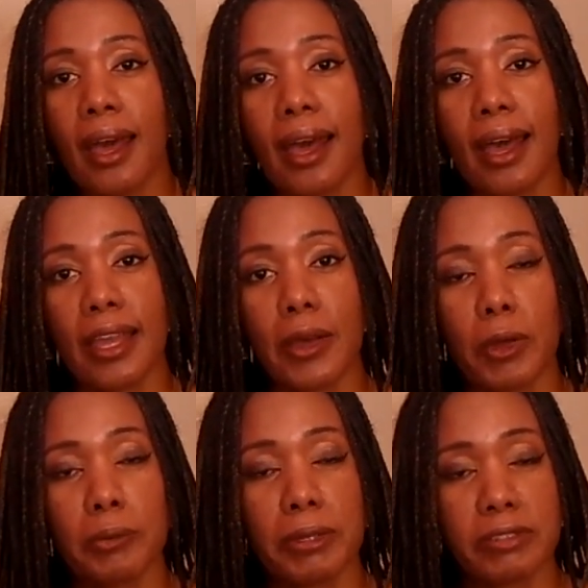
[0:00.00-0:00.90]
I
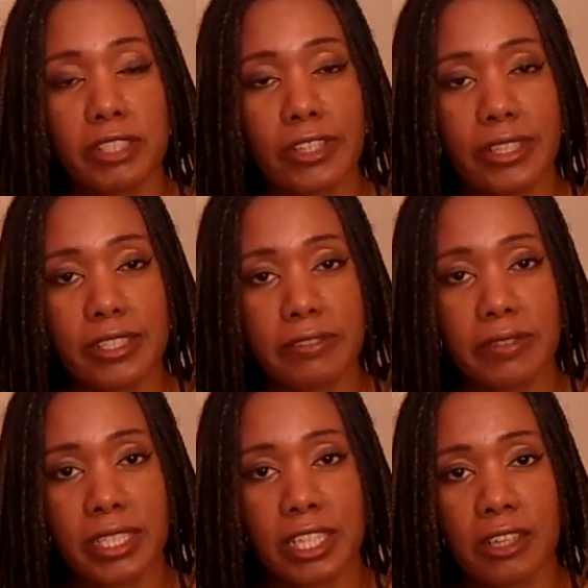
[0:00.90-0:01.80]
hope you've enjoyed this
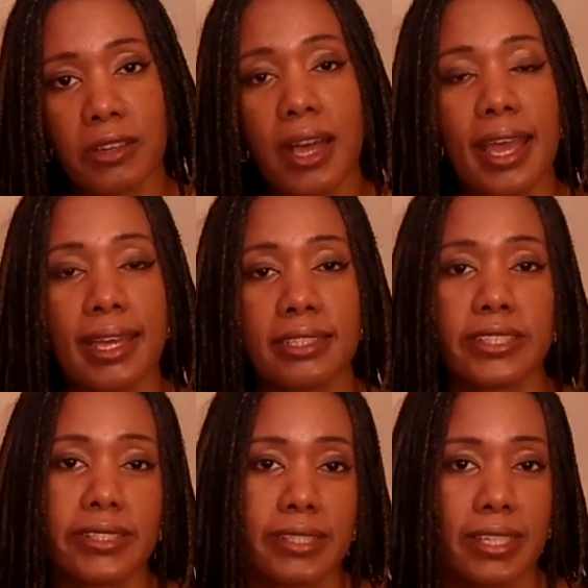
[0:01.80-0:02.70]
video and
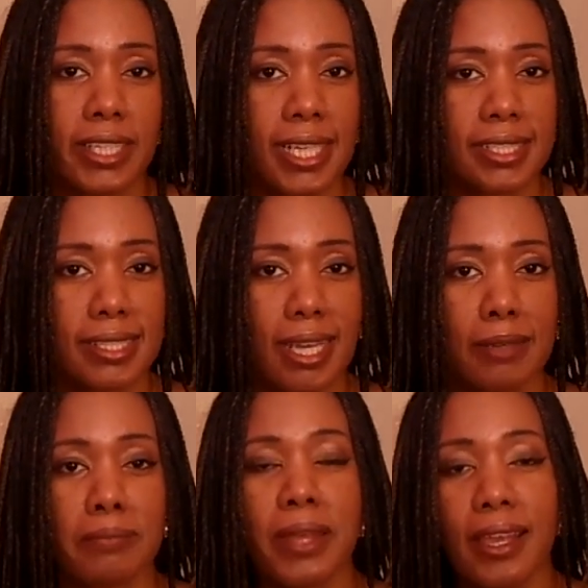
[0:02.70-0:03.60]
to see you next
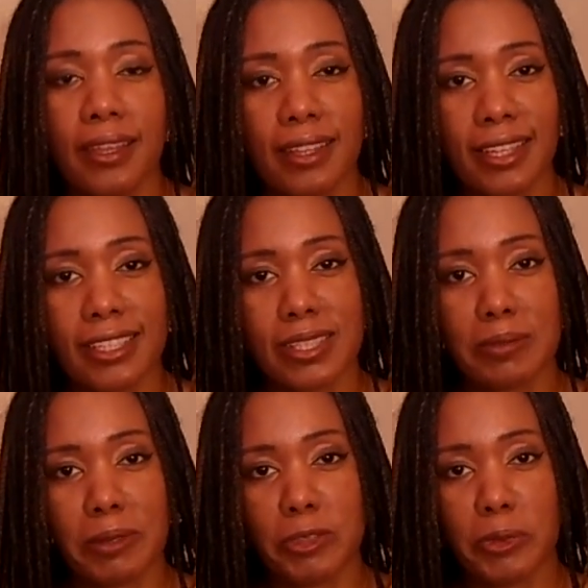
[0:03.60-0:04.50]
time. Thank you so
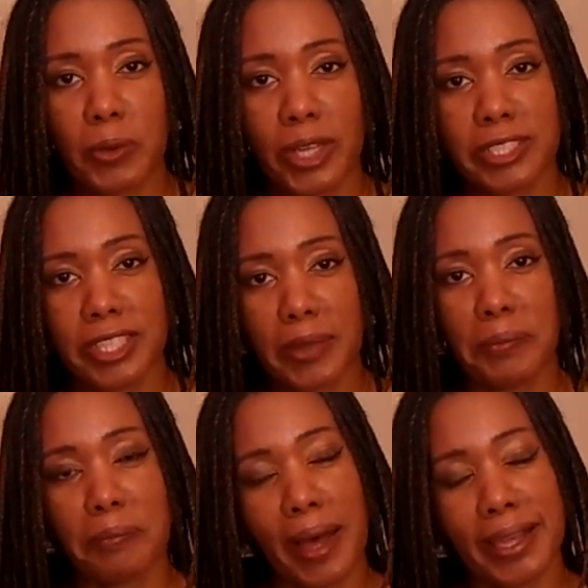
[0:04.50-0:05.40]
much for watching.
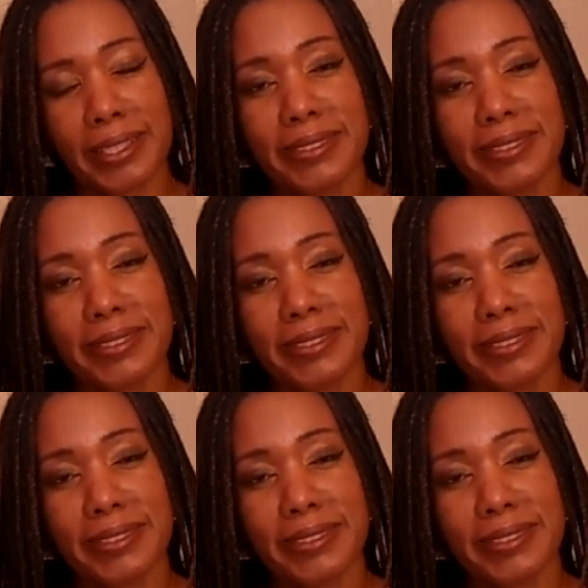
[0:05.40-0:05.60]
Bye.